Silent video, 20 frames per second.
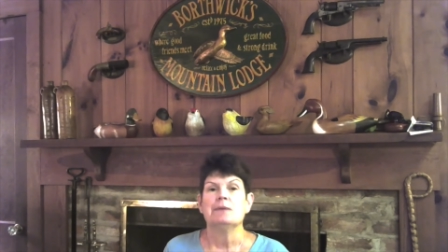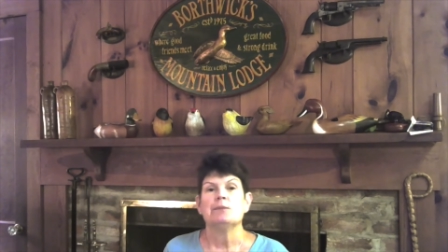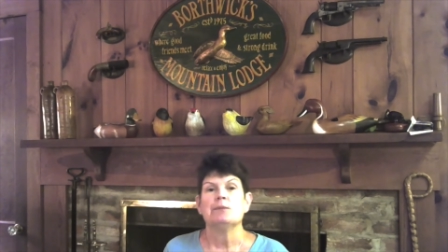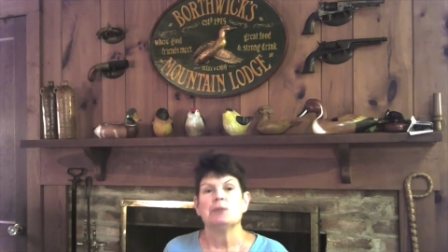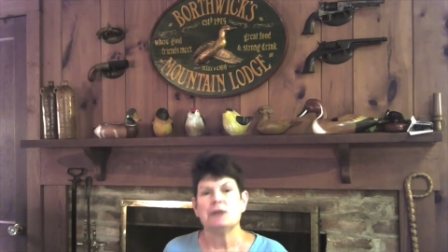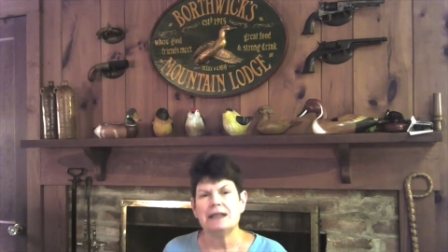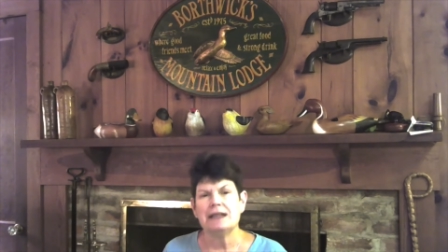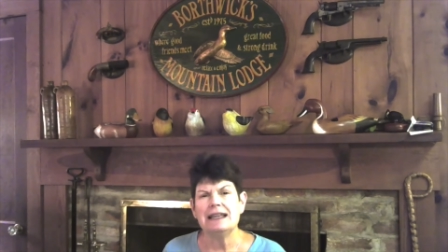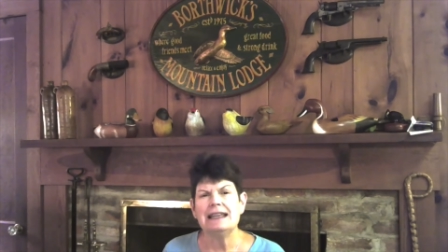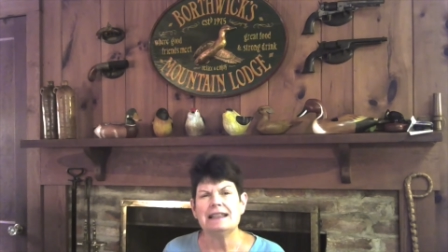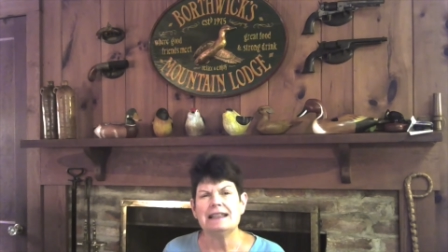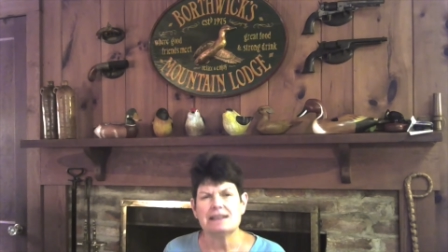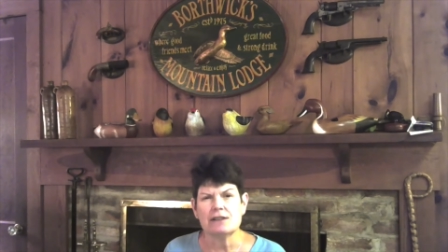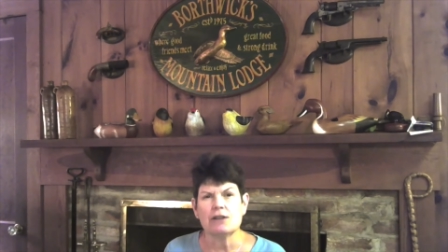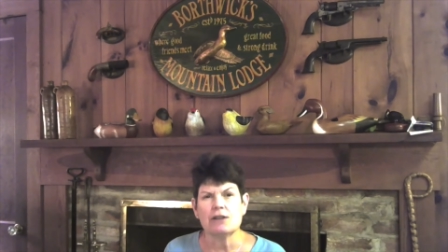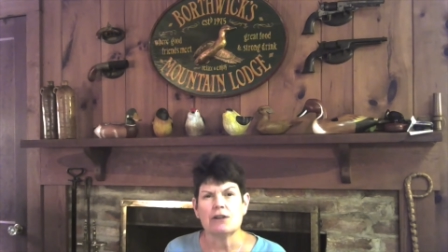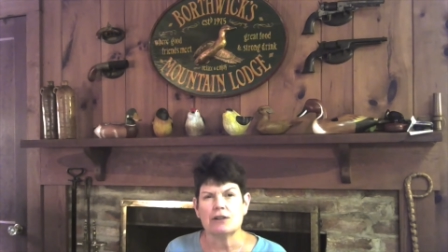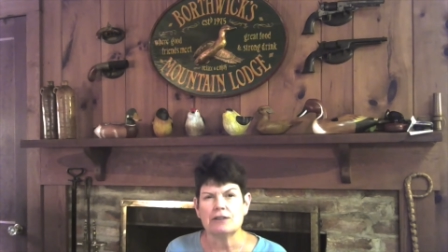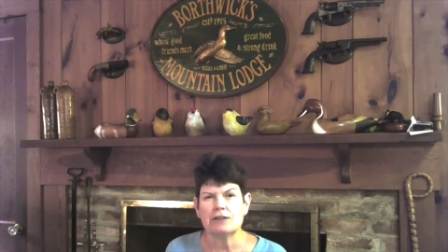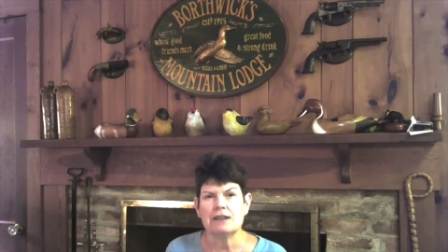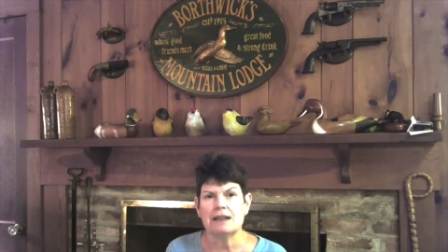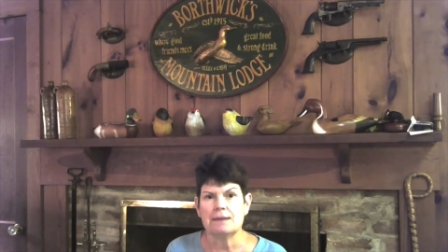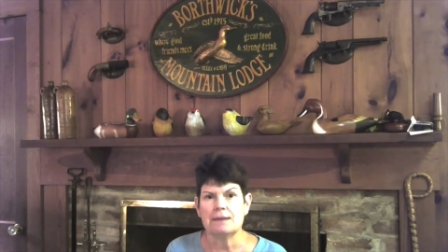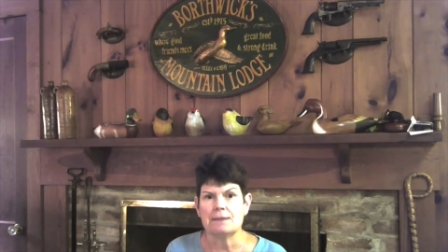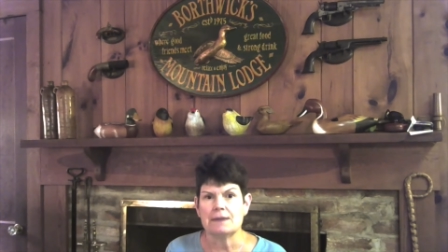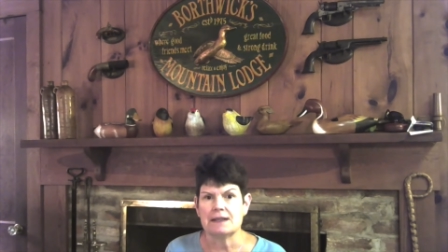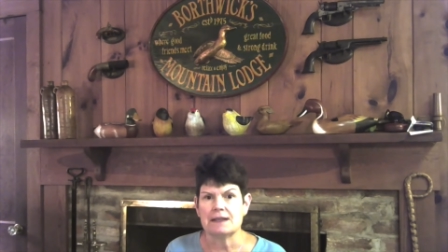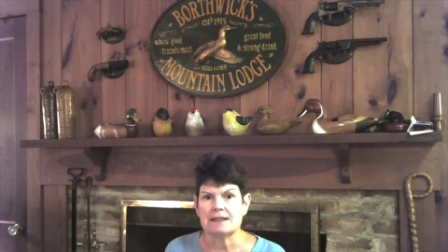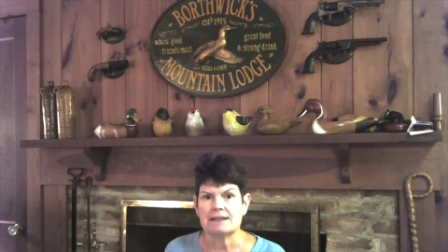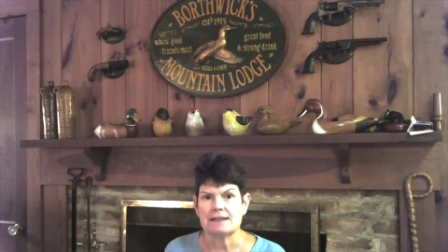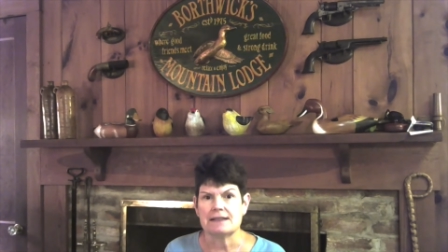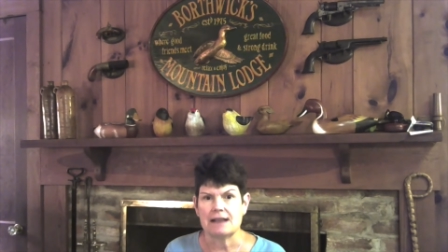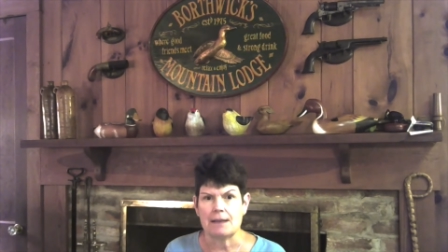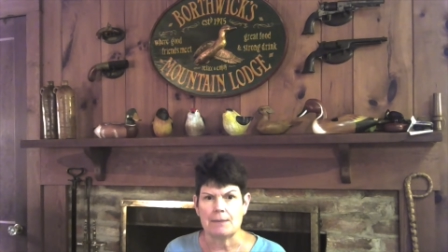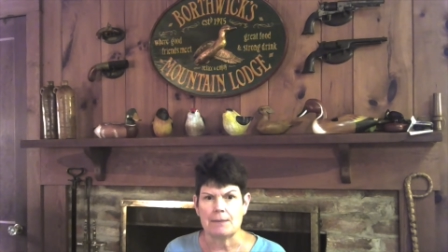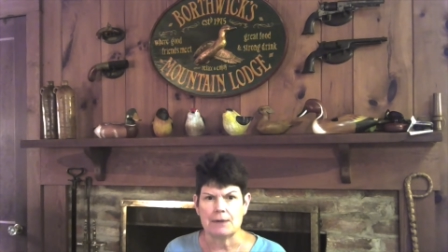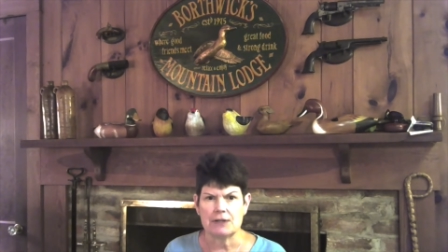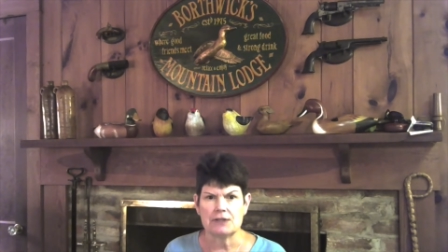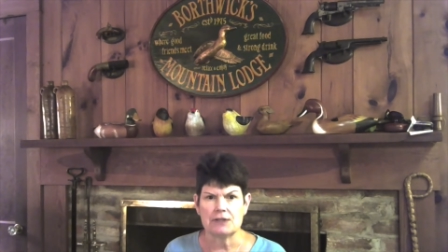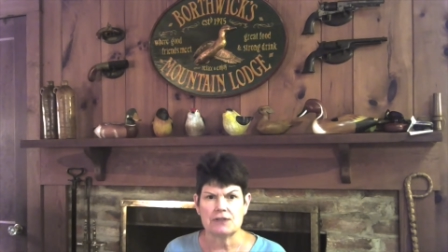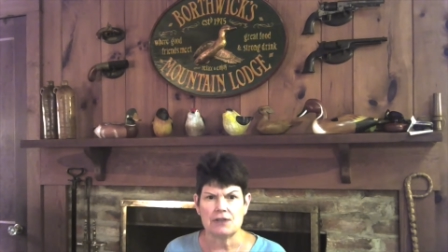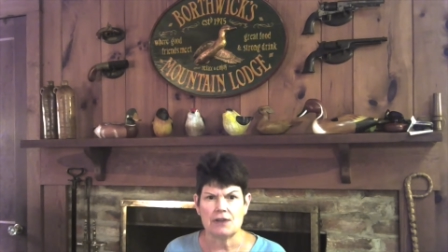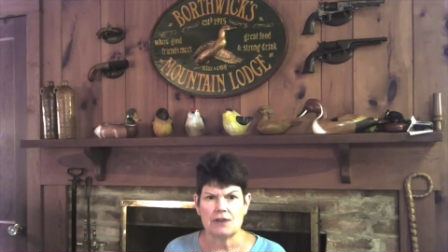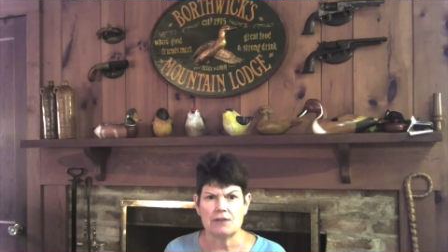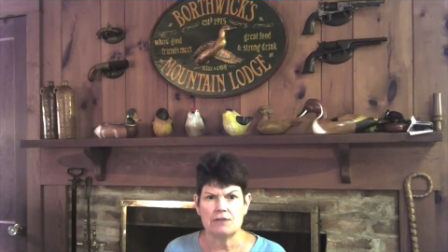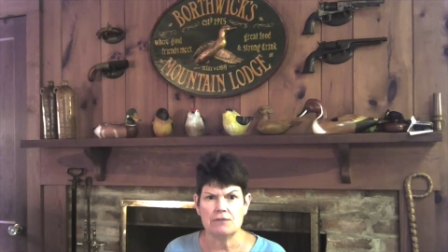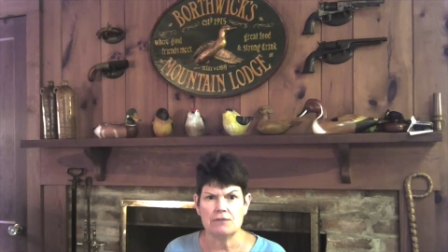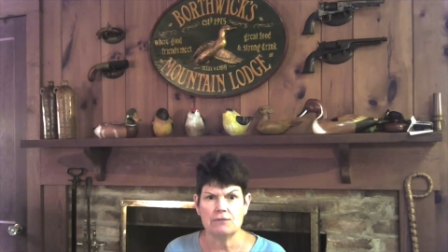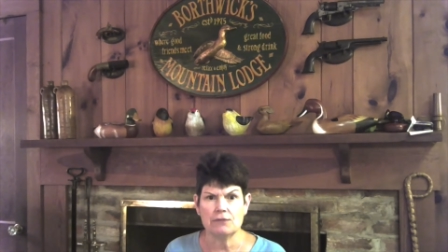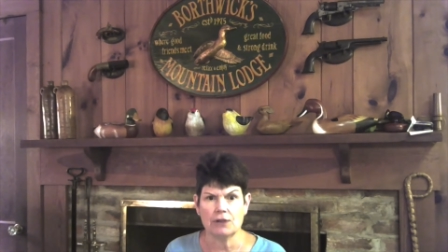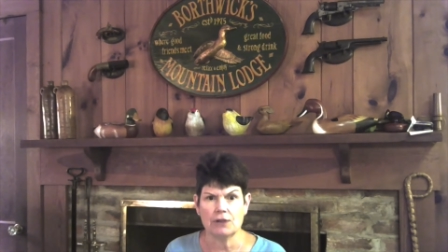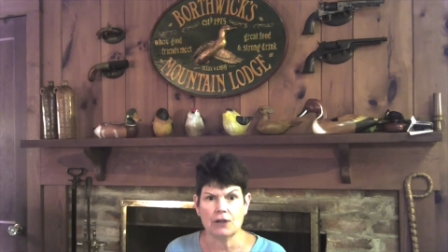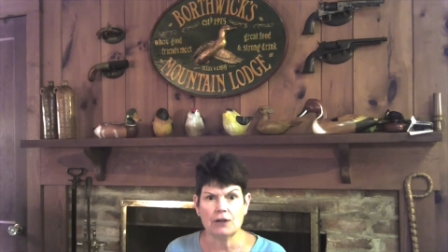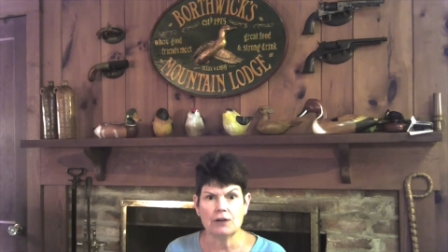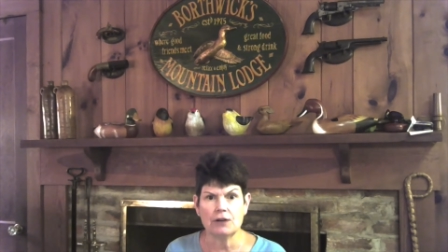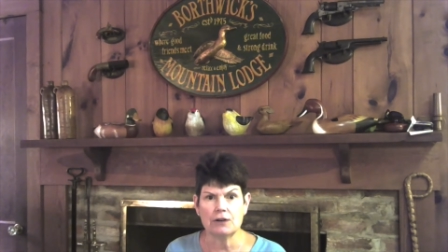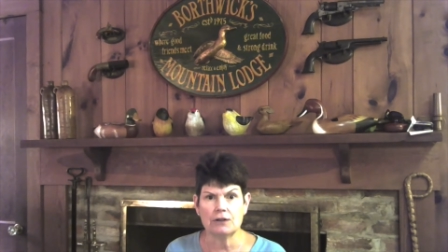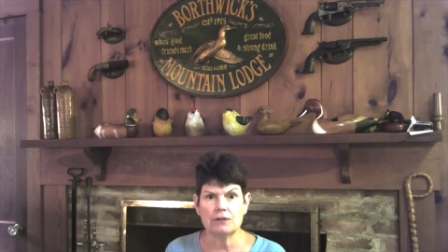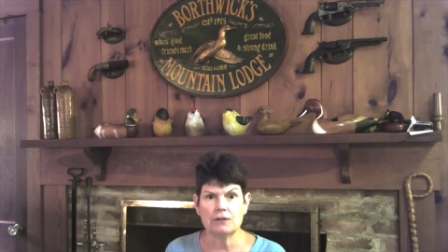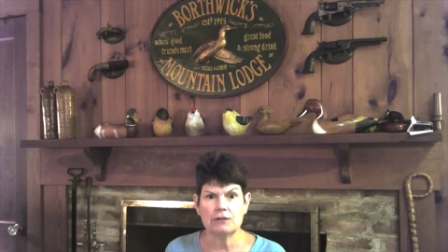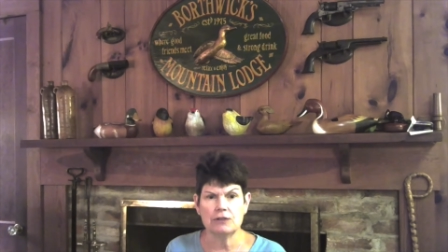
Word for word: please learn them this summer so you learn,